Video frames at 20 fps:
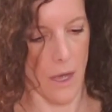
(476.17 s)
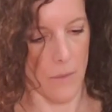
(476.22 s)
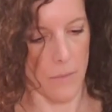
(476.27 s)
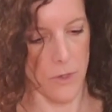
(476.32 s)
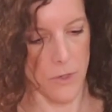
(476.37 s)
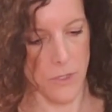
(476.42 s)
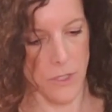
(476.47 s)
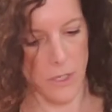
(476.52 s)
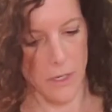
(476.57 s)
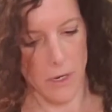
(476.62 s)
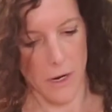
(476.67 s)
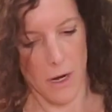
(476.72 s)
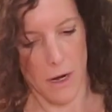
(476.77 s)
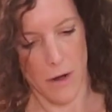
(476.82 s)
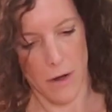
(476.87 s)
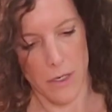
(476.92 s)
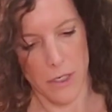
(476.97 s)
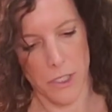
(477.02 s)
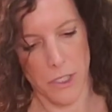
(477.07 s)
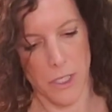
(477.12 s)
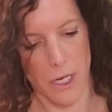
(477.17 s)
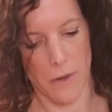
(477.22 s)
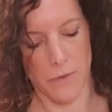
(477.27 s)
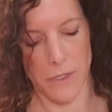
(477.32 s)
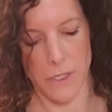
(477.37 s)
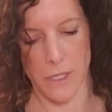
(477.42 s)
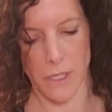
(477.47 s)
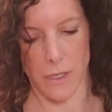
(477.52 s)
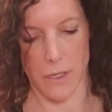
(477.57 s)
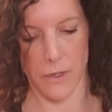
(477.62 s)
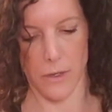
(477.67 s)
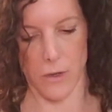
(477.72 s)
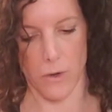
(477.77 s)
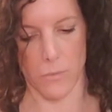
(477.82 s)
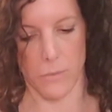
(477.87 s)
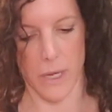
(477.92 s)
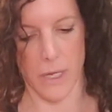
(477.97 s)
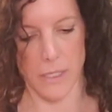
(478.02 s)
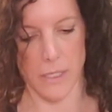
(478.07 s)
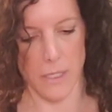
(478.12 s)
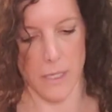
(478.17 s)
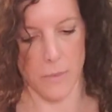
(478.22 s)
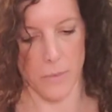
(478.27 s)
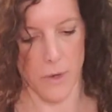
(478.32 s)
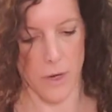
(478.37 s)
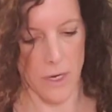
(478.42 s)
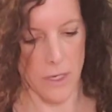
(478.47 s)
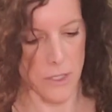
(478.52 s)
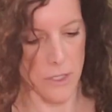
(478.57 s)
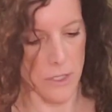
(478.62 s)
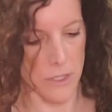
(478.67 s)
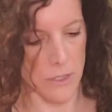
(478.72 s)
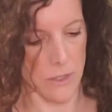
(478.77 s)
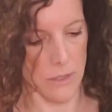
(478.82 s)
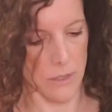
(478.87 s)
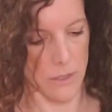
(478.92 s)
I'm using our Chef silicone basting brush